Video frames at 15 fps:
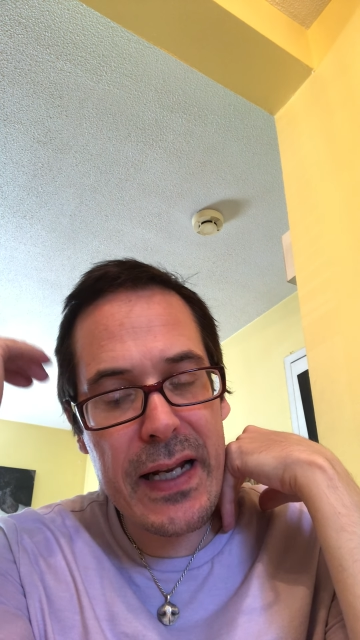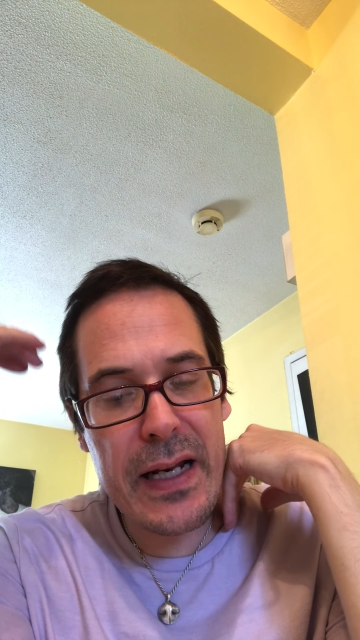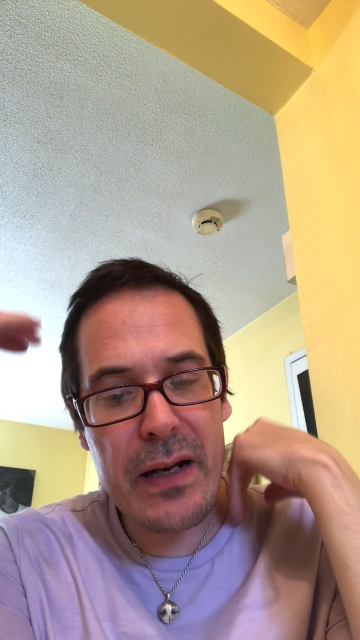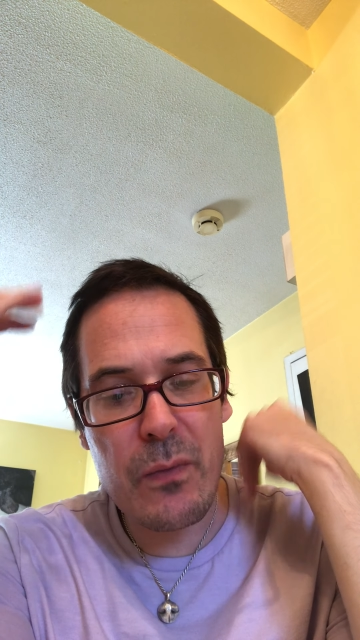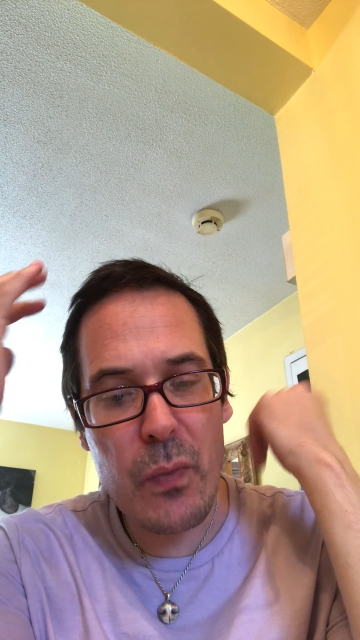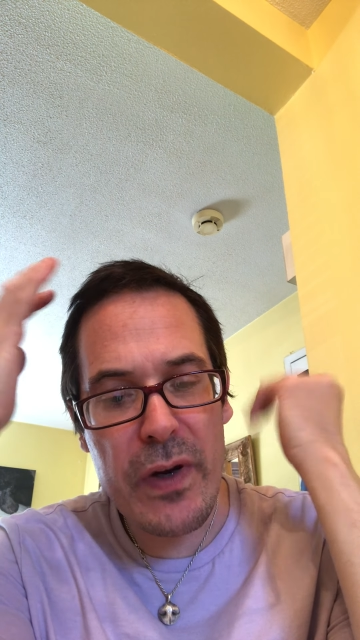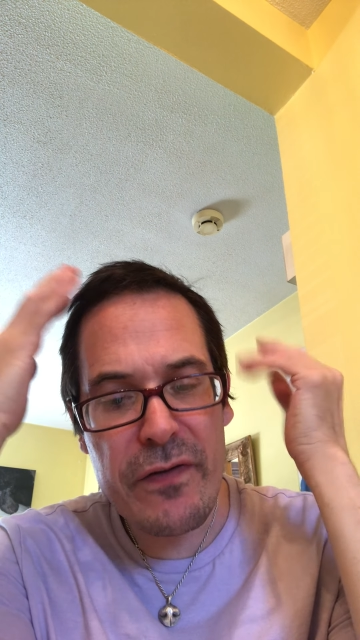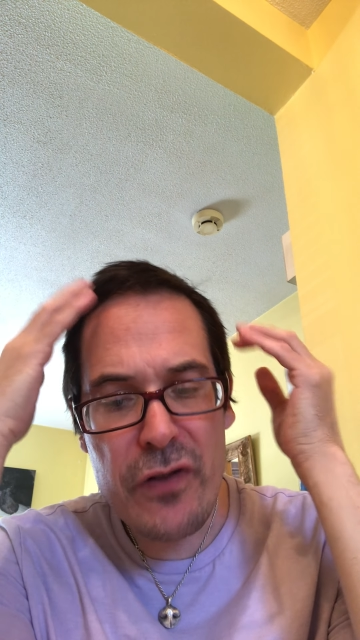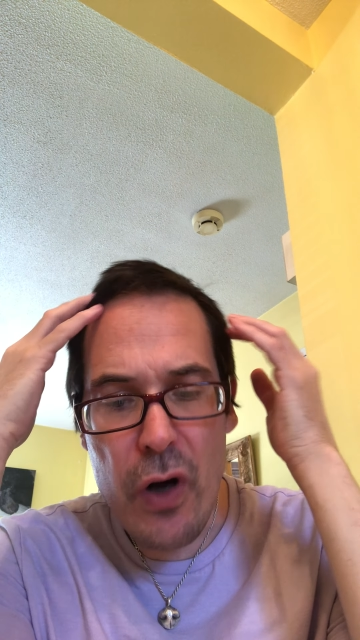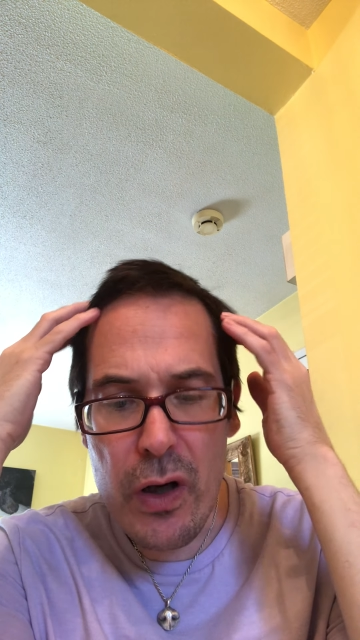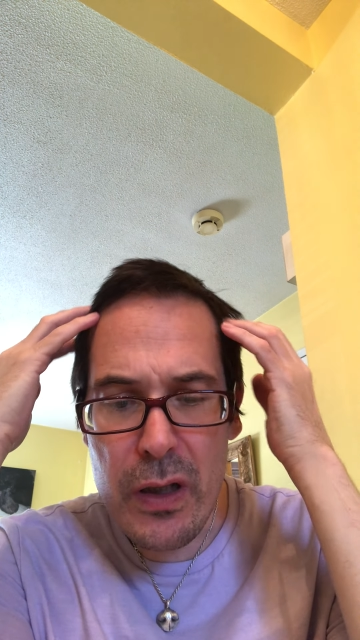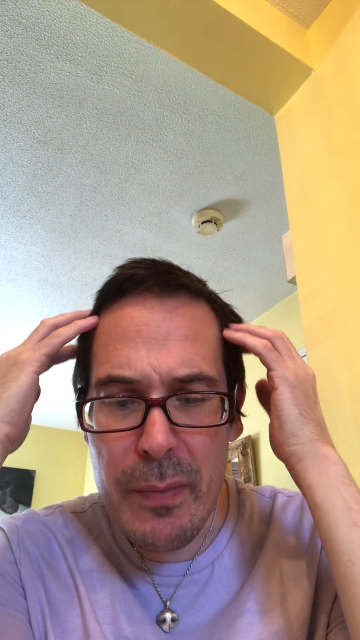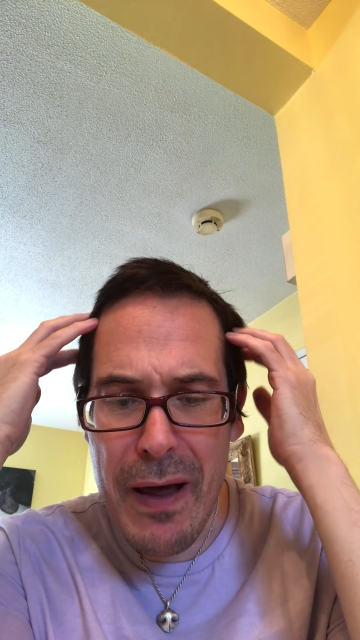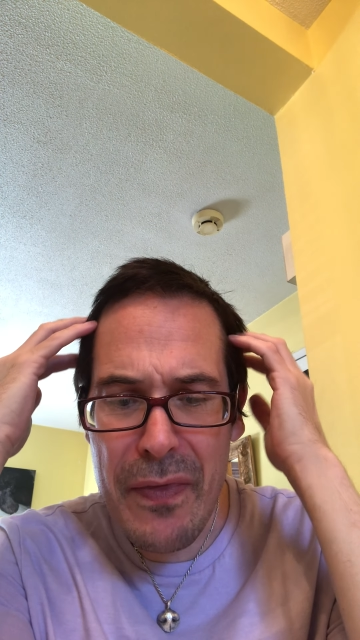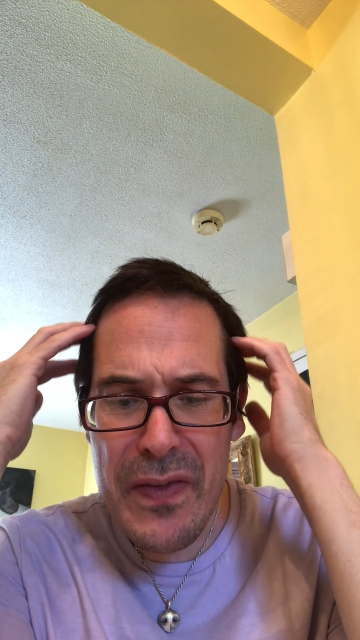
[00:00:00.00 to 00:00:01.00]
and we've
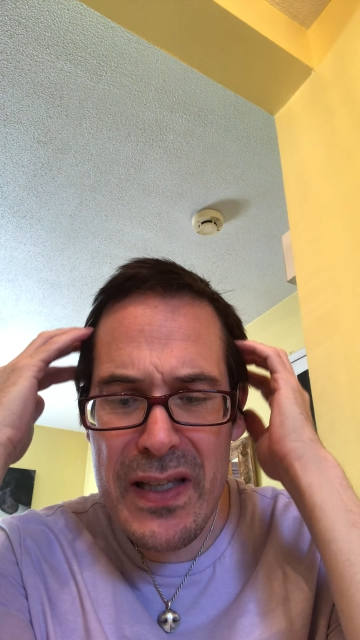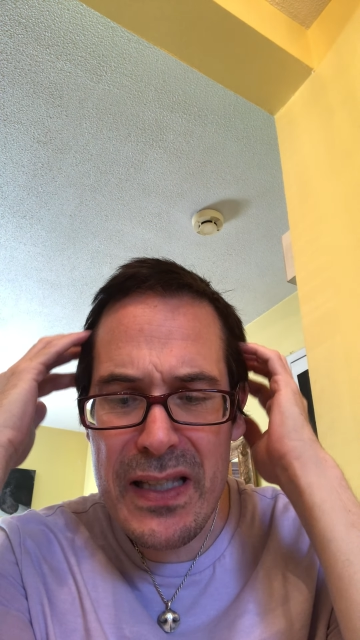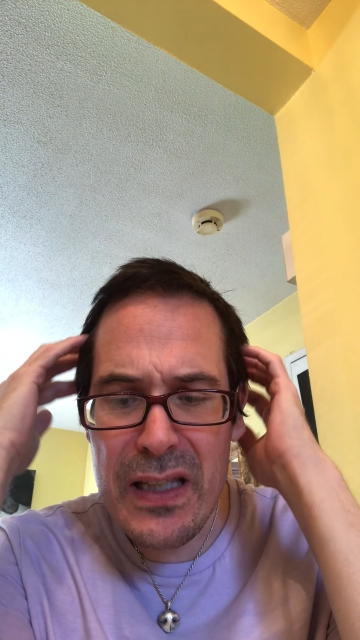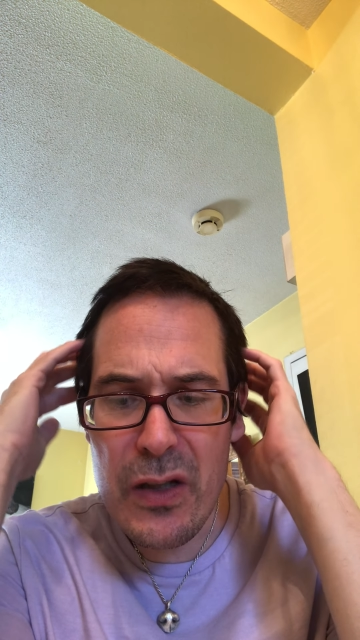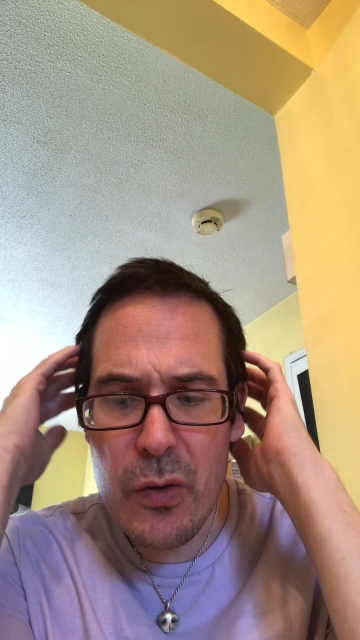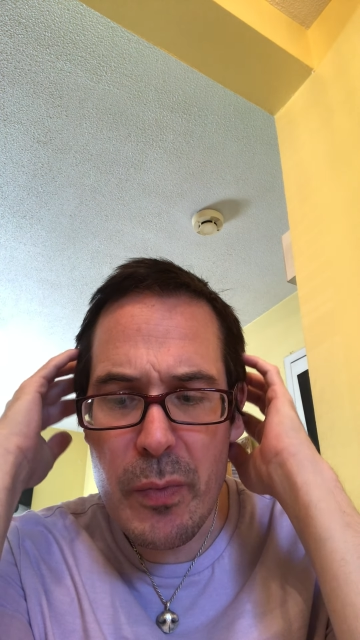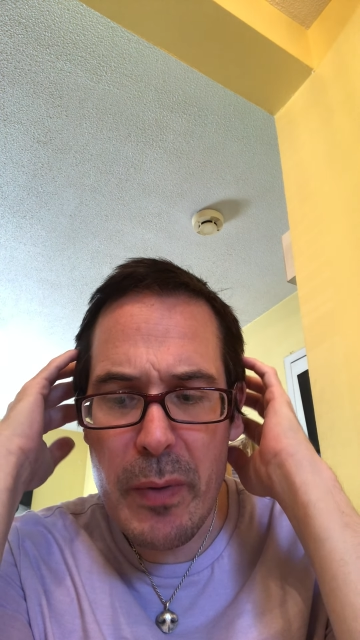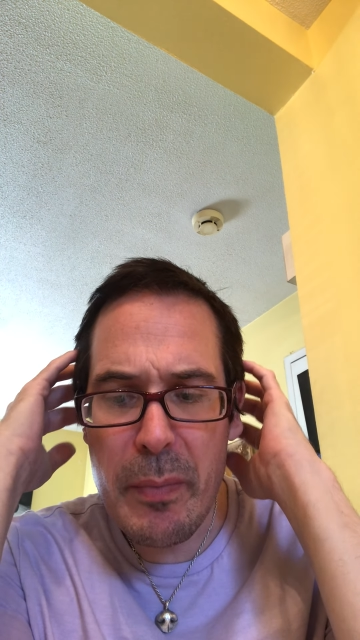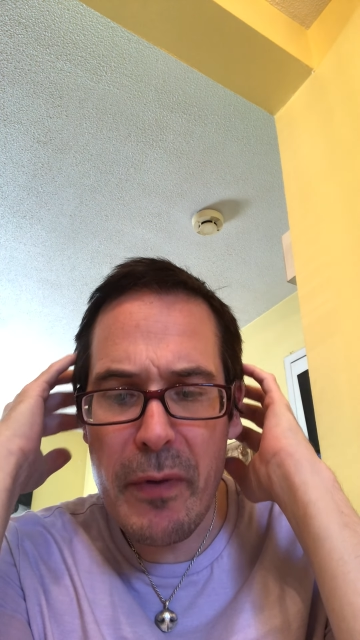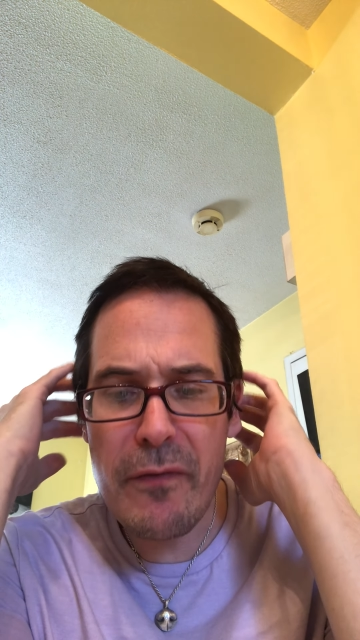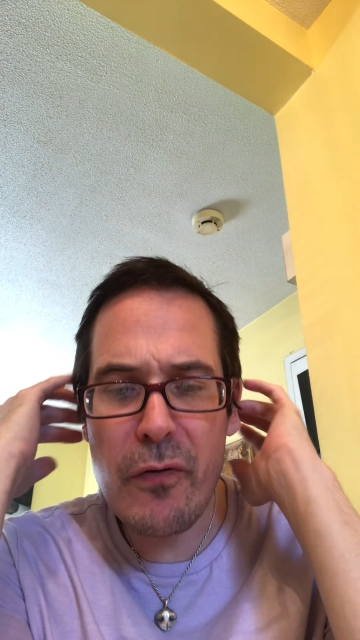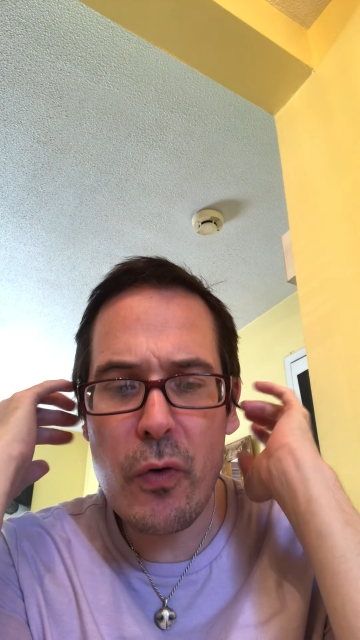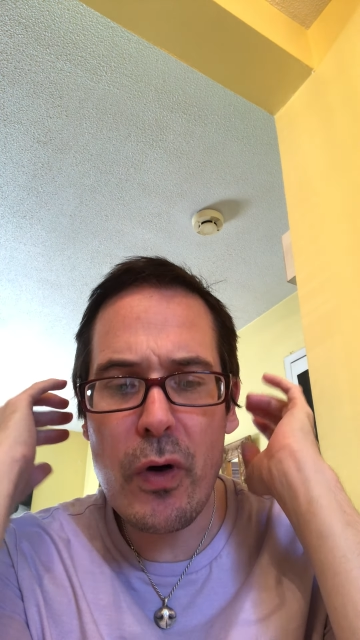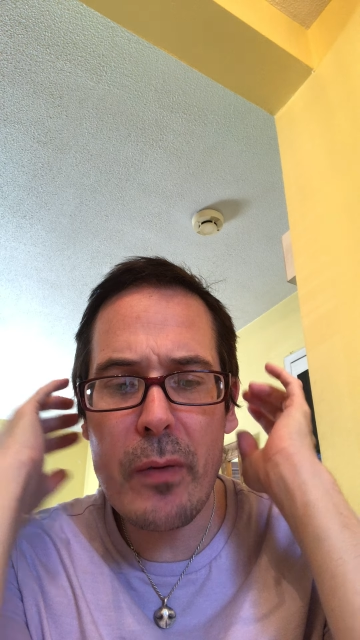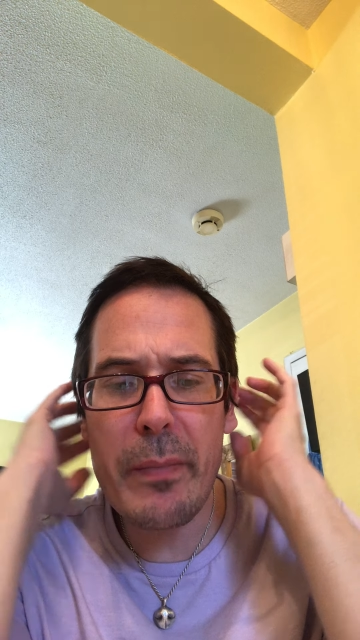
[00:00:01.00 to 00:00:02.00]
talked about this a little bit
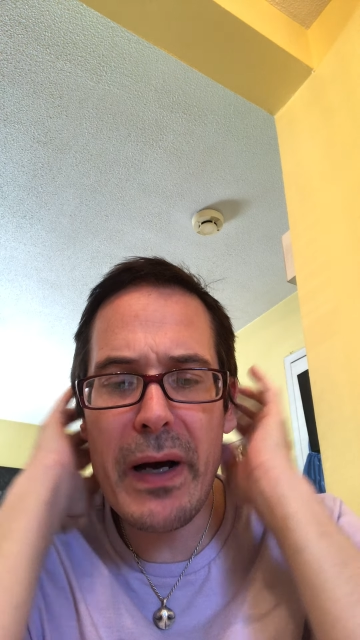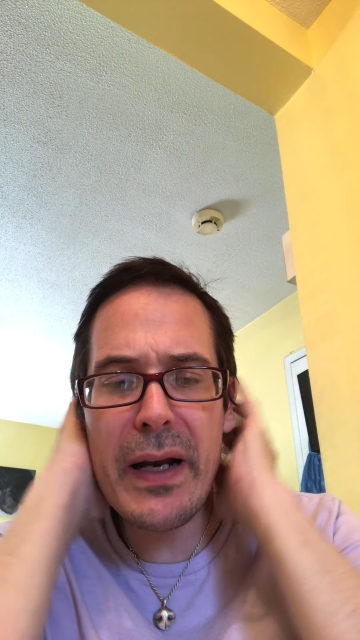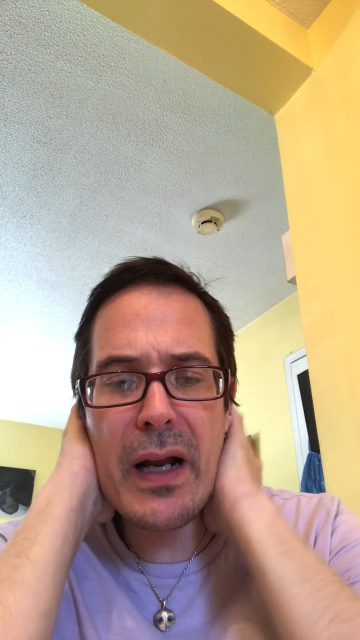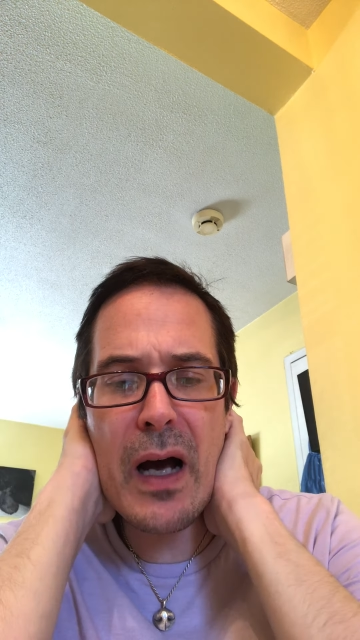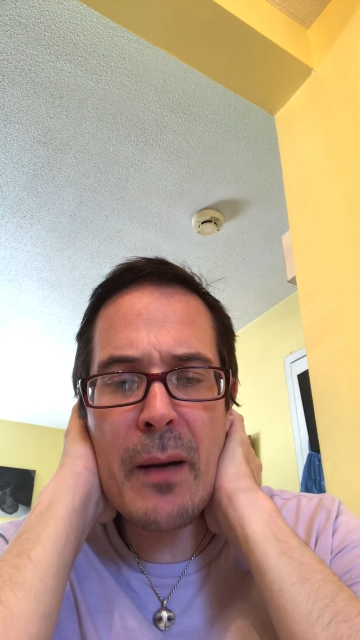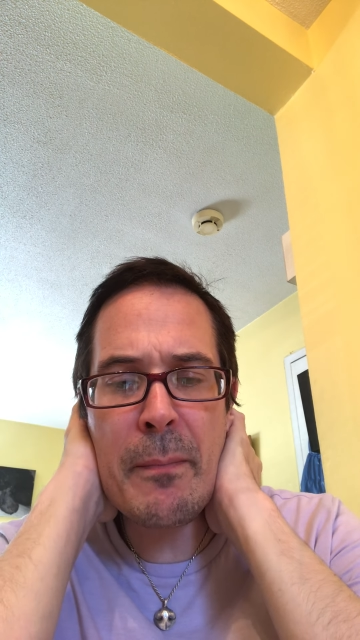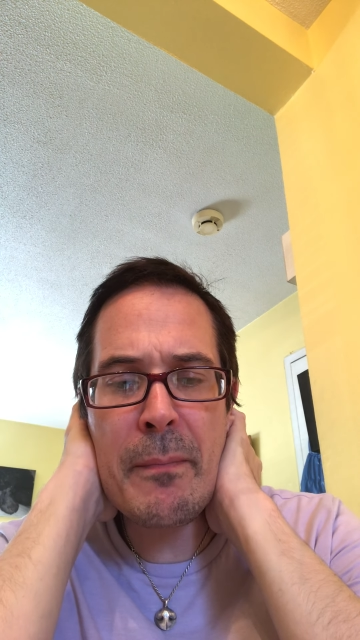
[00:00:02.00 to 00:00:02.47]
before, but